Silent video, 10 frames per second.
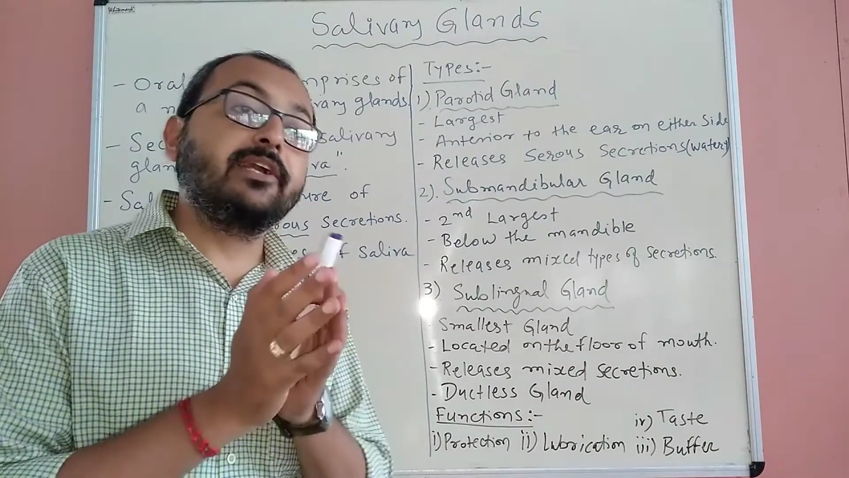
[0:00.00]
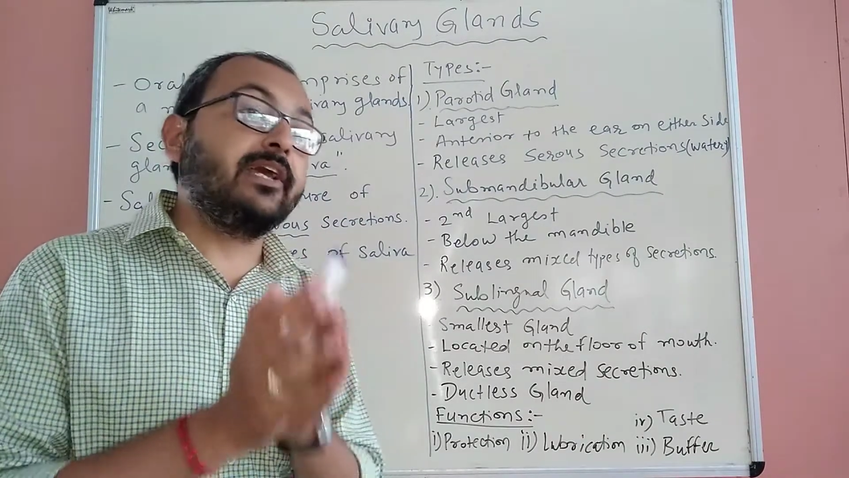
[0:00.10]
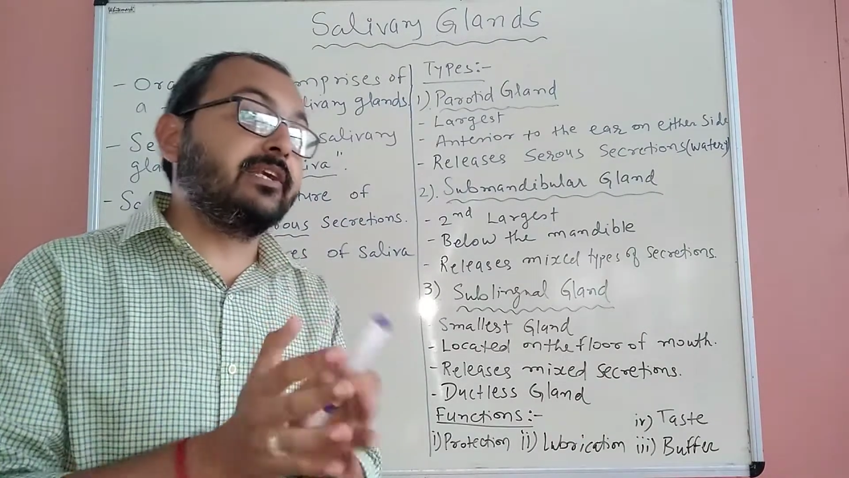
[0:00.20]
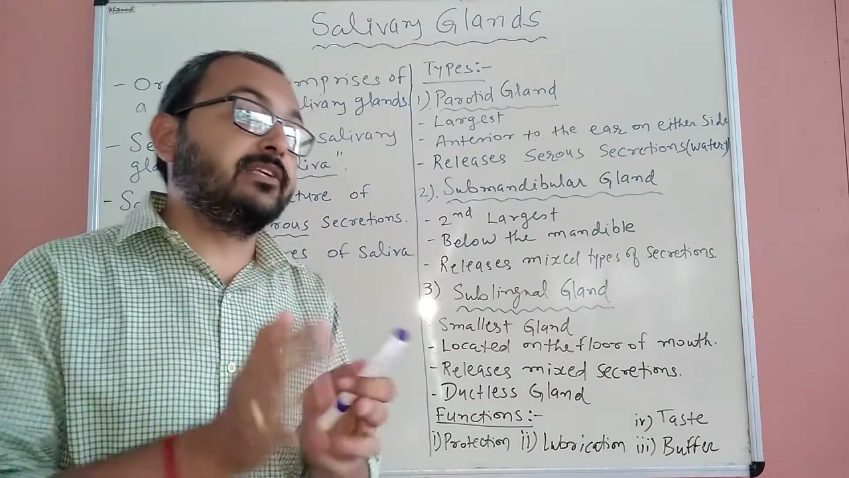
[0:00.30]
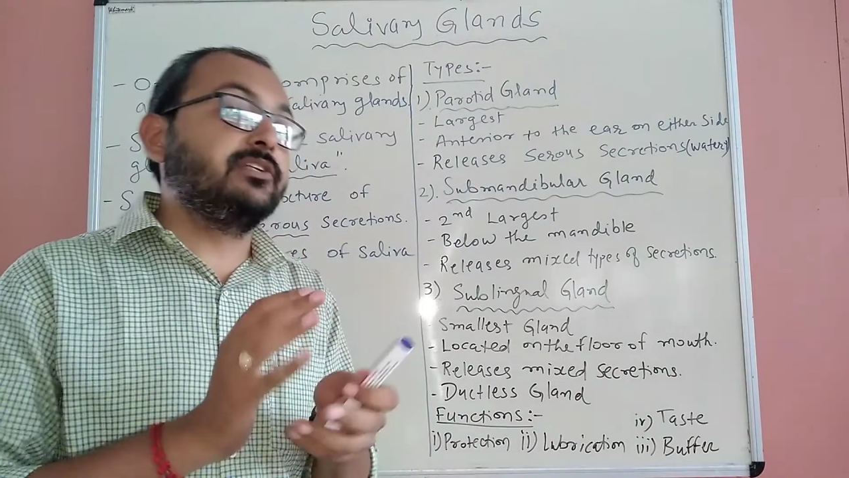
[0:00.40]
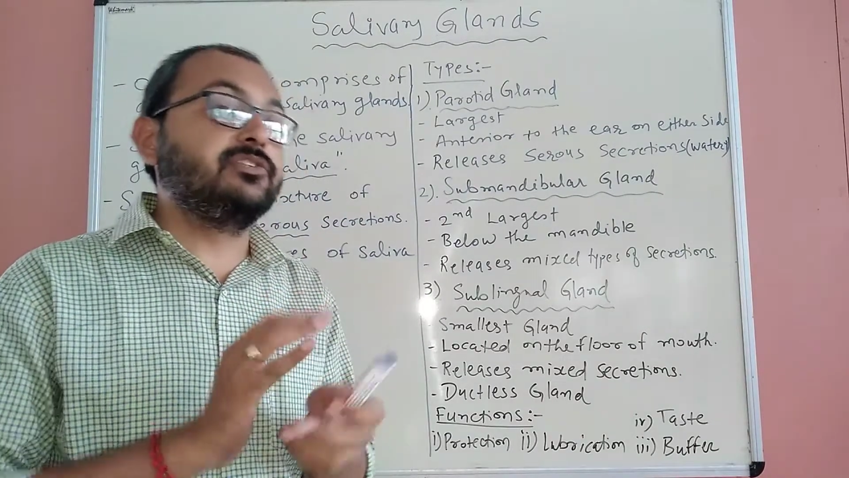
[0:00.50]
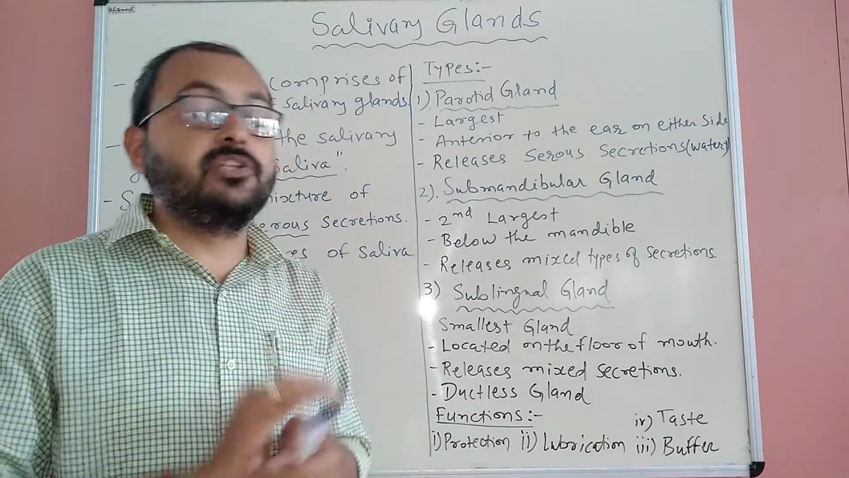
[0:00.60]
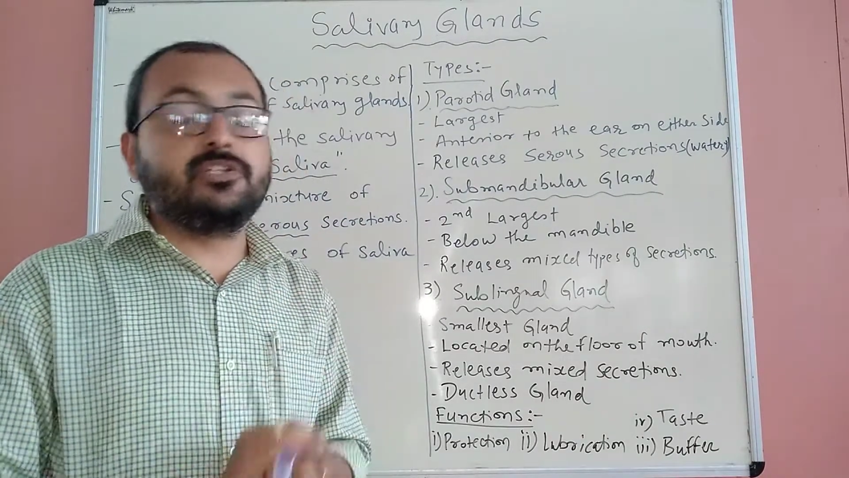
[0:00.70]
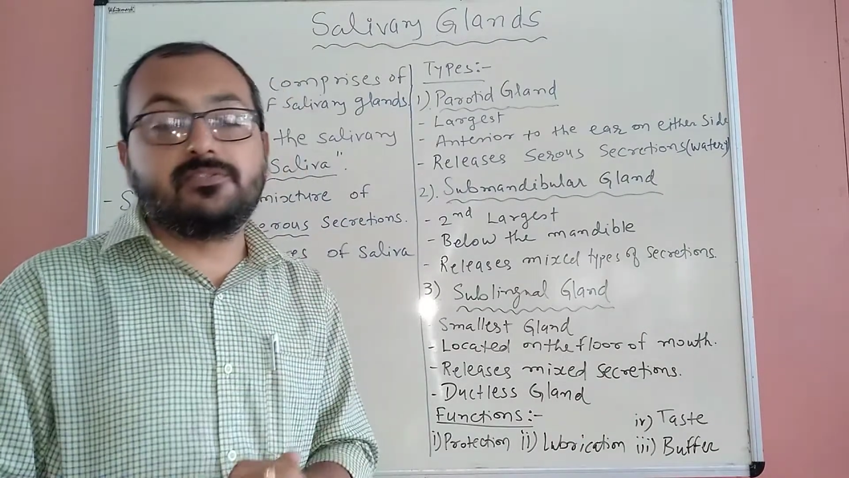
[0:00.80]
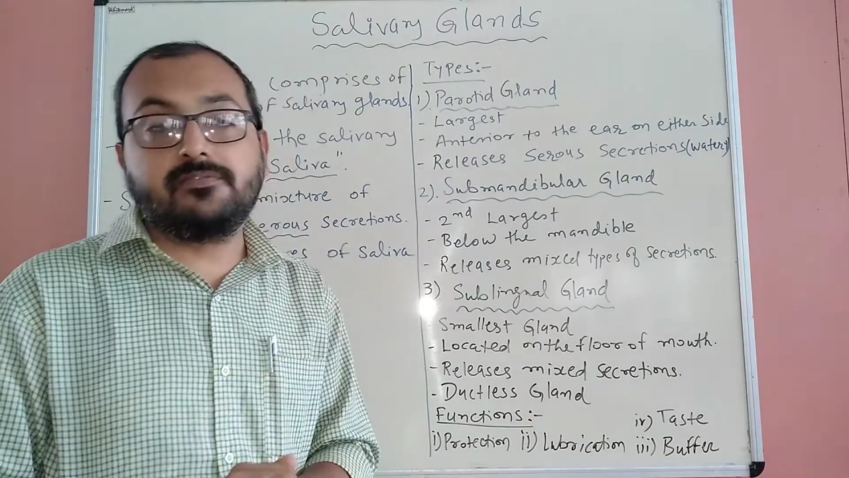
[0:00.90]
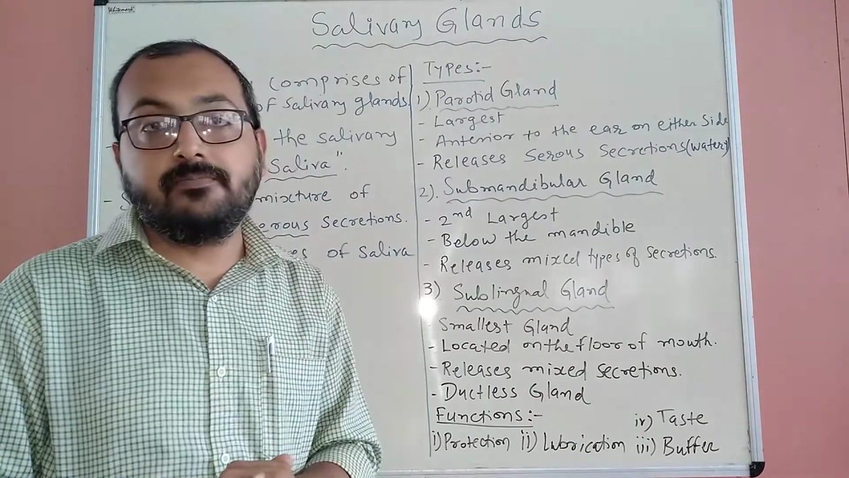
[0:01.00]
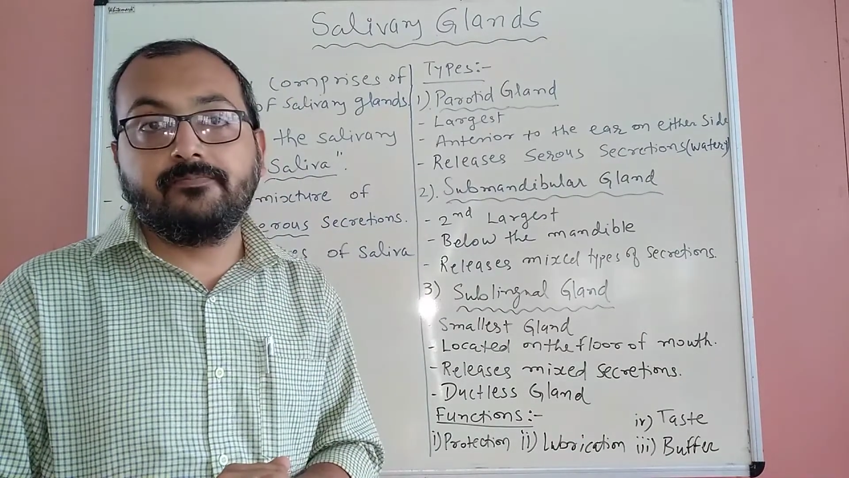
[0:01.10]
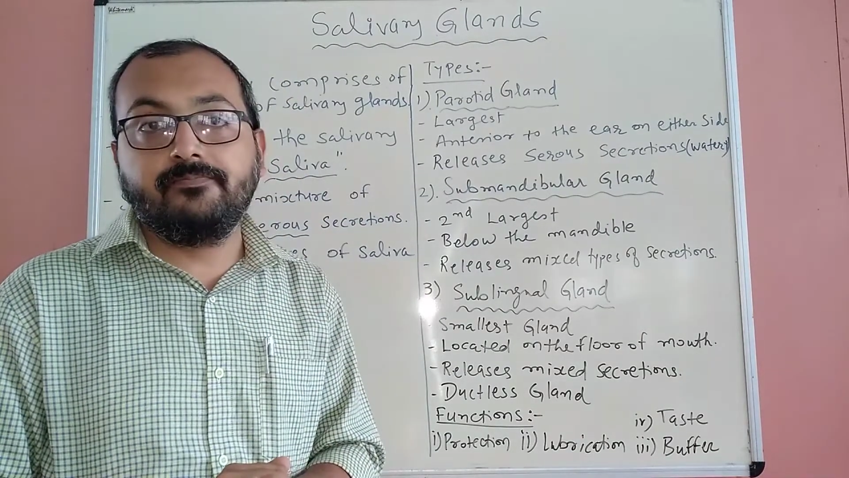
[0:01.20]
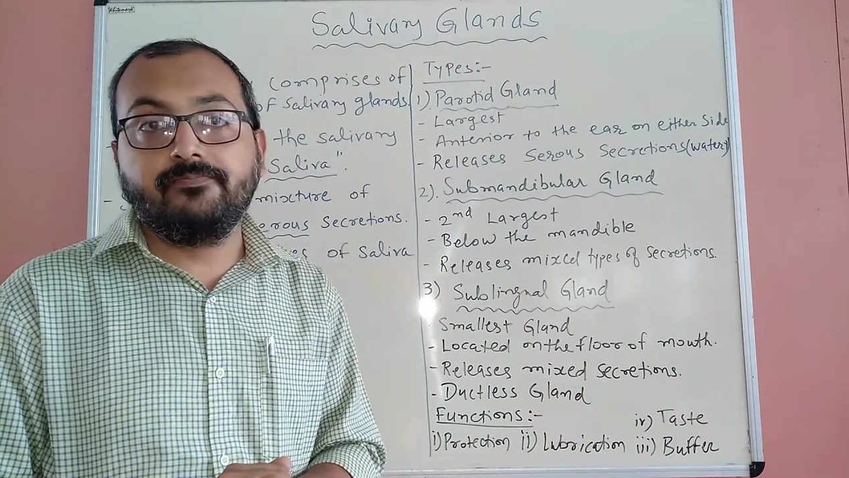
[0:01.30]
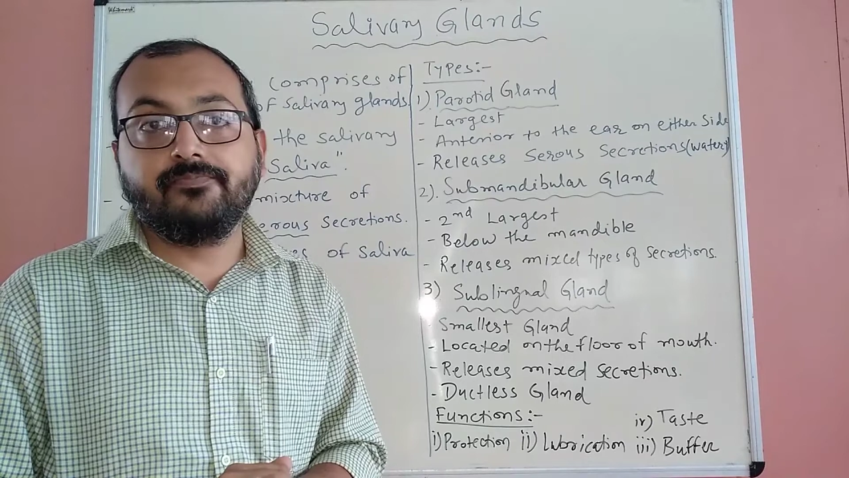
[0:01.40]

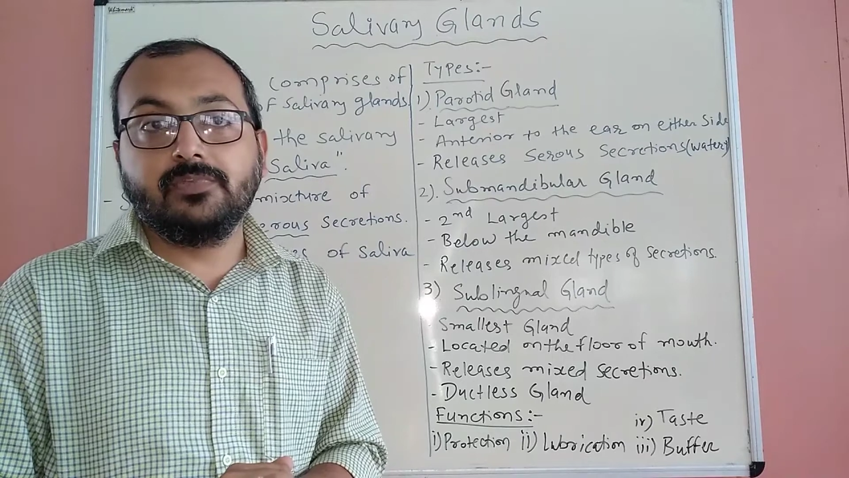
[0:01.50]
characteristics.